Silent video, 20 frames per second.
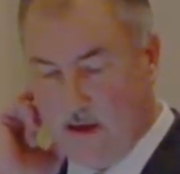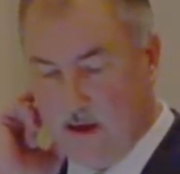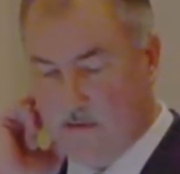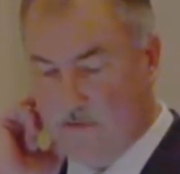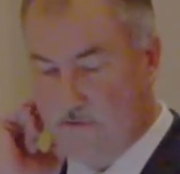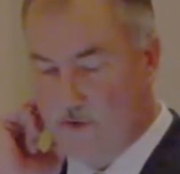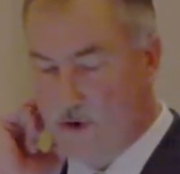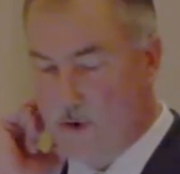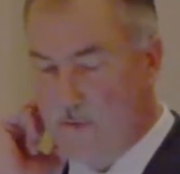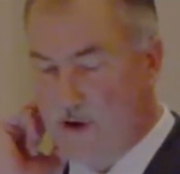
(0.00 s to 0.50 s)

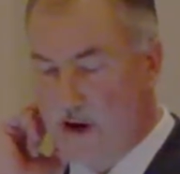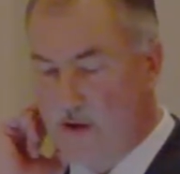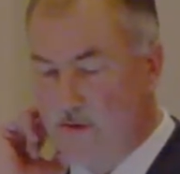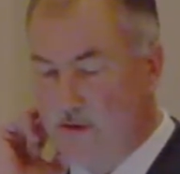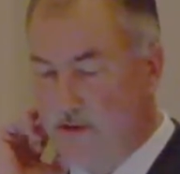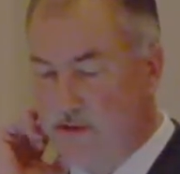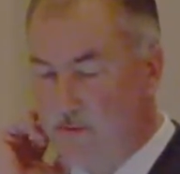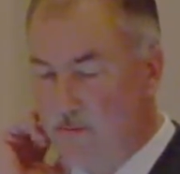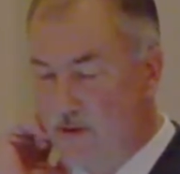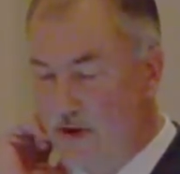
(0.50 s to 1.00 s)
Inform
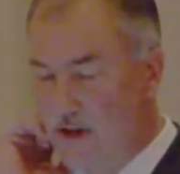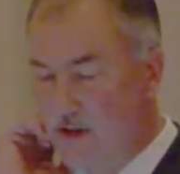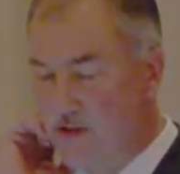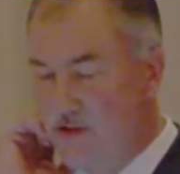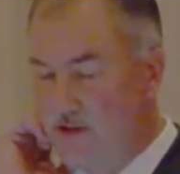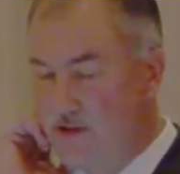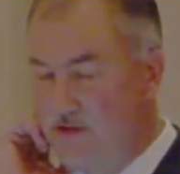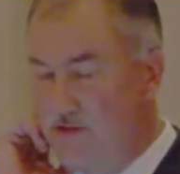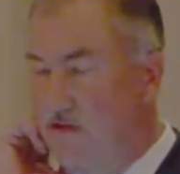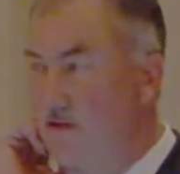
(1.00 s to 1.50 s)
at-risk
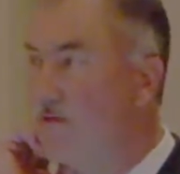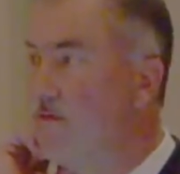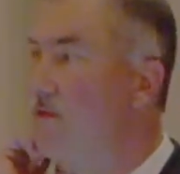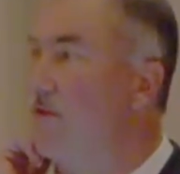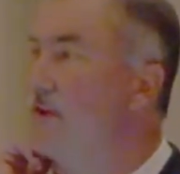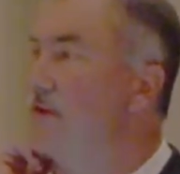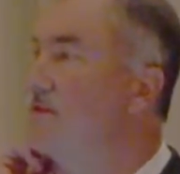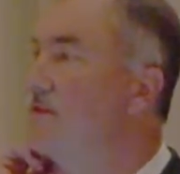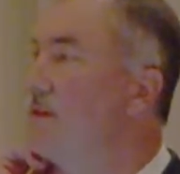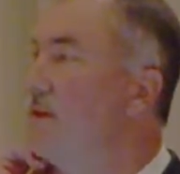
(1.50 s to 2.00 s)
patients to
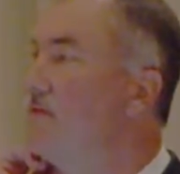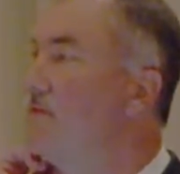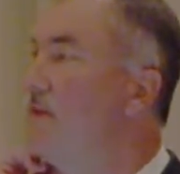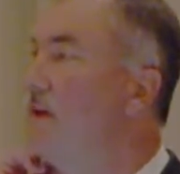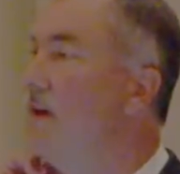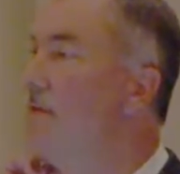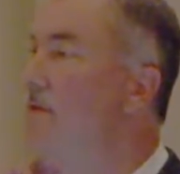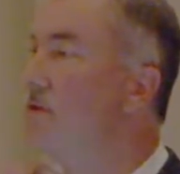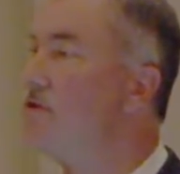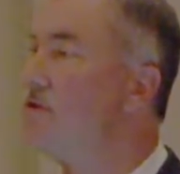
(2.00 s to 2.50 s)
avoid
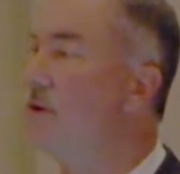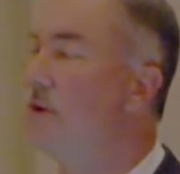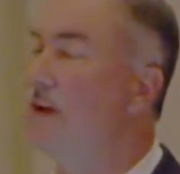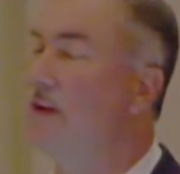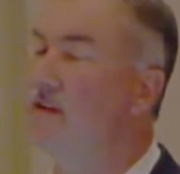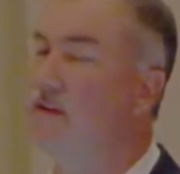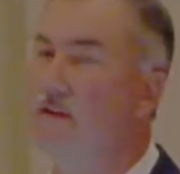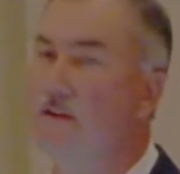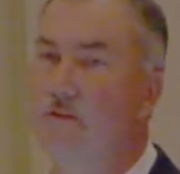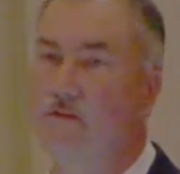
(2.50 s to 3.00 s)
self-damaging
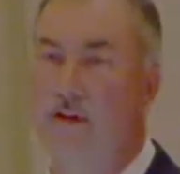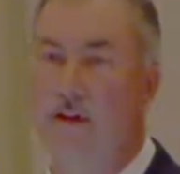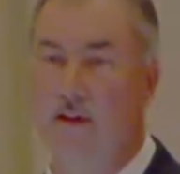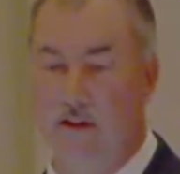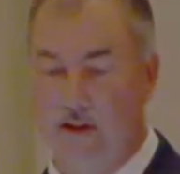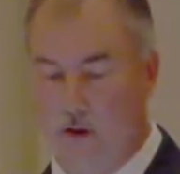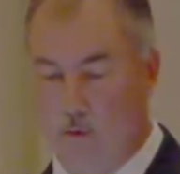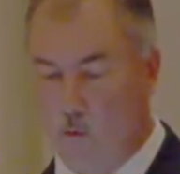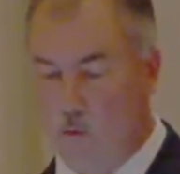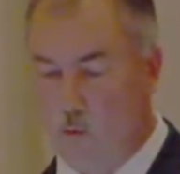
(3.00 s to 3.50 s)
activity
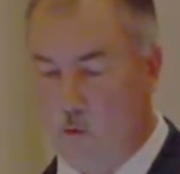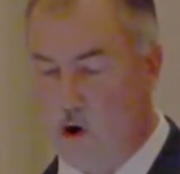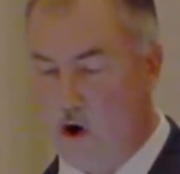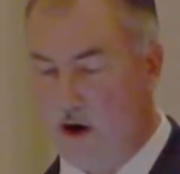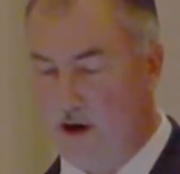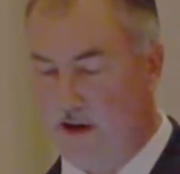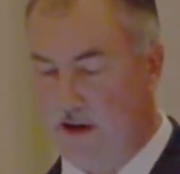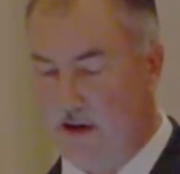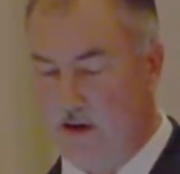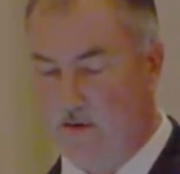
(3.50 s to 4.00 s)
like
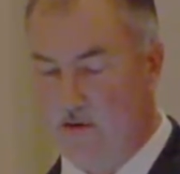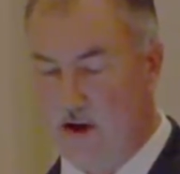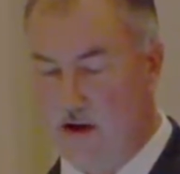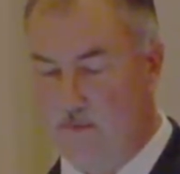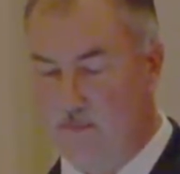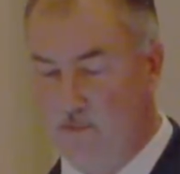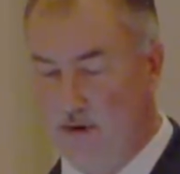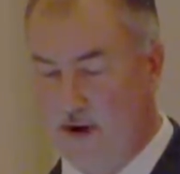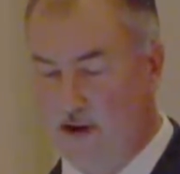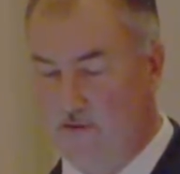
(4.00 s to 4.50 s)
walking
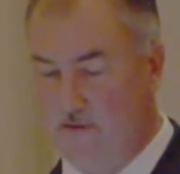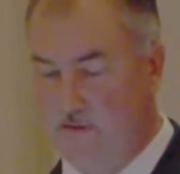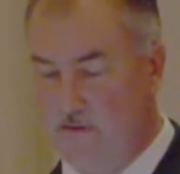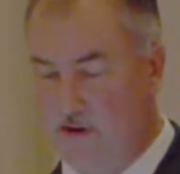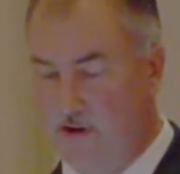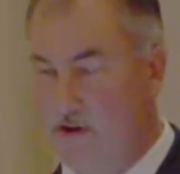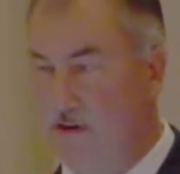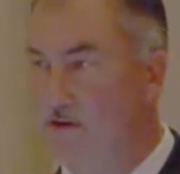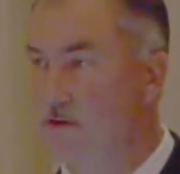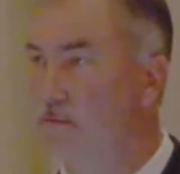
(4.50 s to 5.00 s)
around
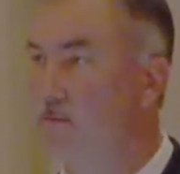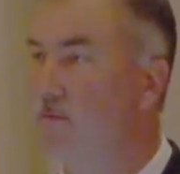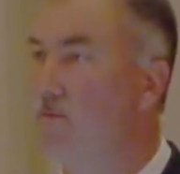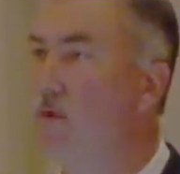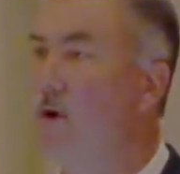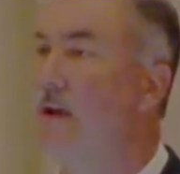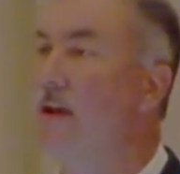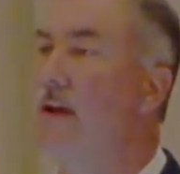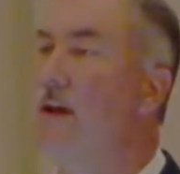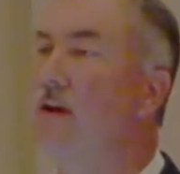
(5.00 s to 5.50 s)
barefooted,
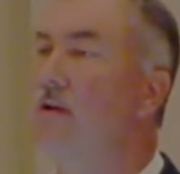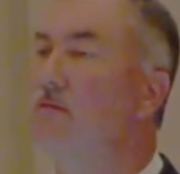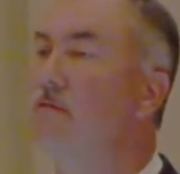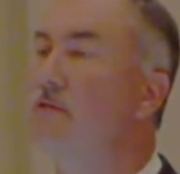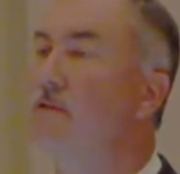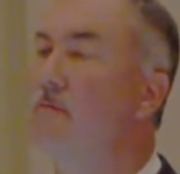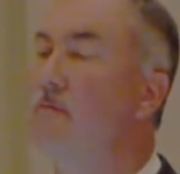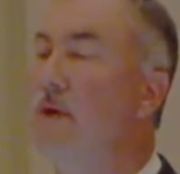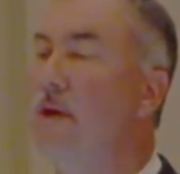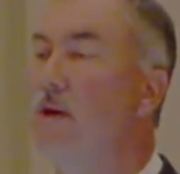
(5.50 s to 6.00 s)
running out
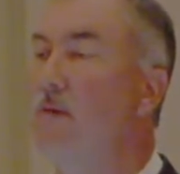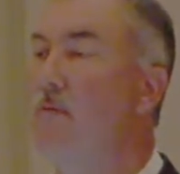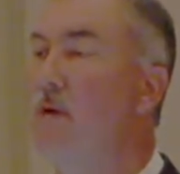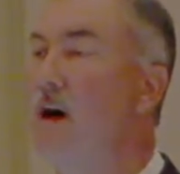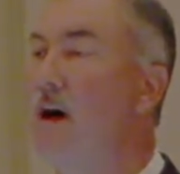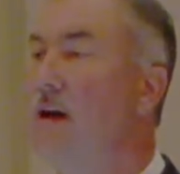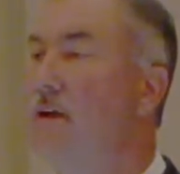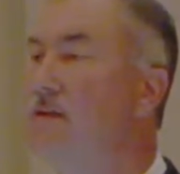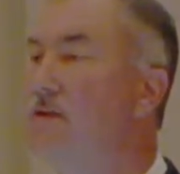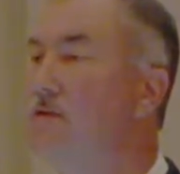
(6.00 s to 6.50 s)
to the
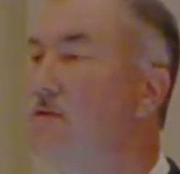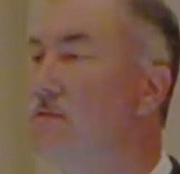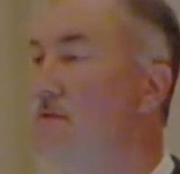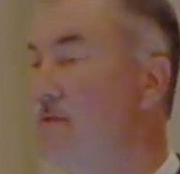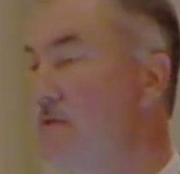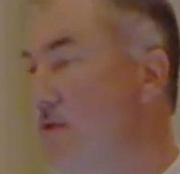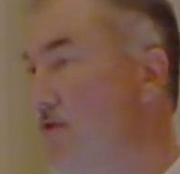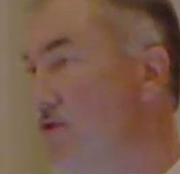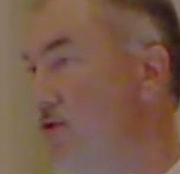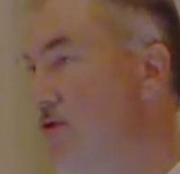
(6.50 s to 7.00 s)
mailbox
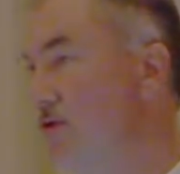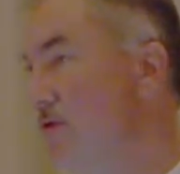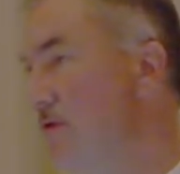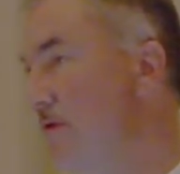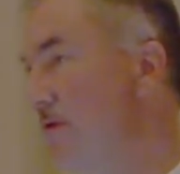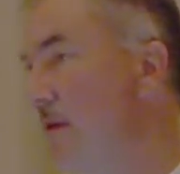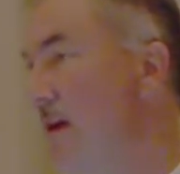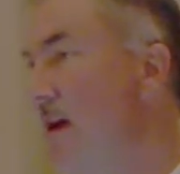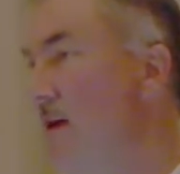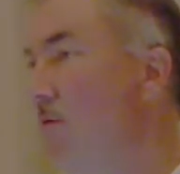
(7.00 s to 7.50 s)
with no
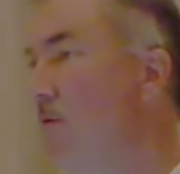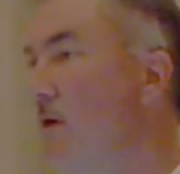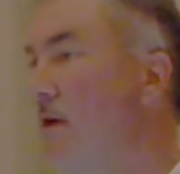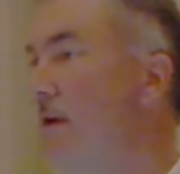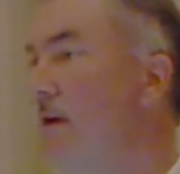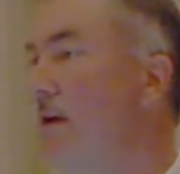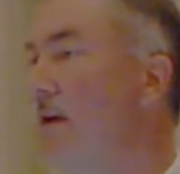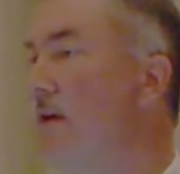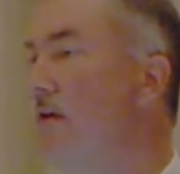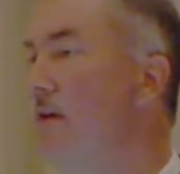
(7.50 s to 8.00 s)
shoes on,
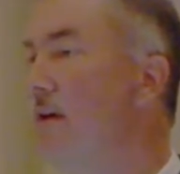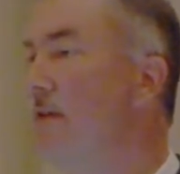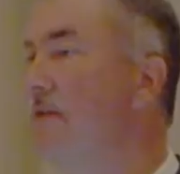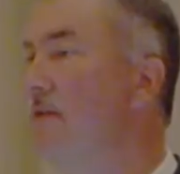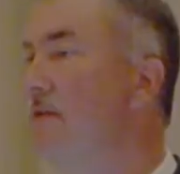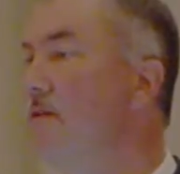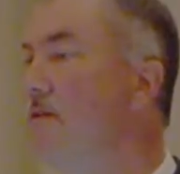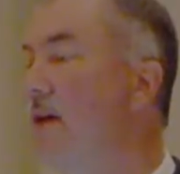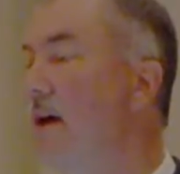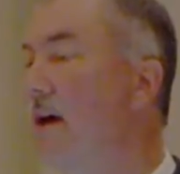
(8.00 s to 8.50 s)
walking out on
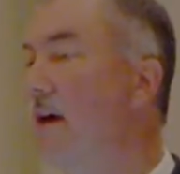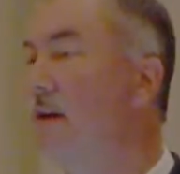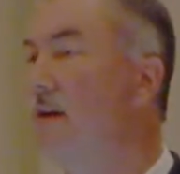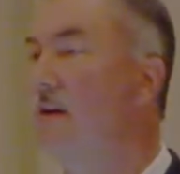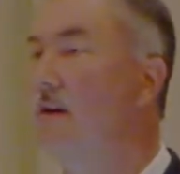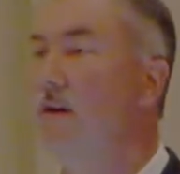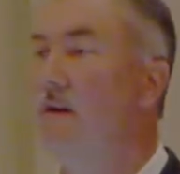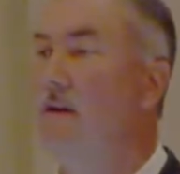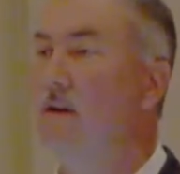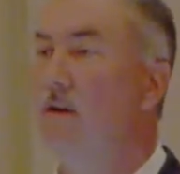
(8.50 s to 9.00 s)
the deck